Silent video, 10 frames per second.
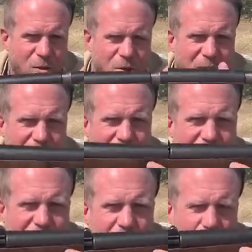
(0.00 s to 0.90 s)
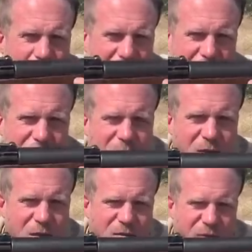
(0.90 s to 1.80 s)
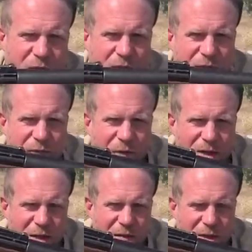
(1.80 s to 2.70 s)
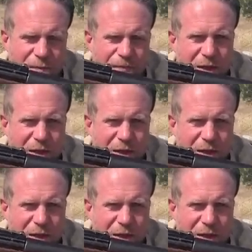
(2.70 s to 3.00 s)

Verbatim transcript: which makes the total balance of this very front heavy.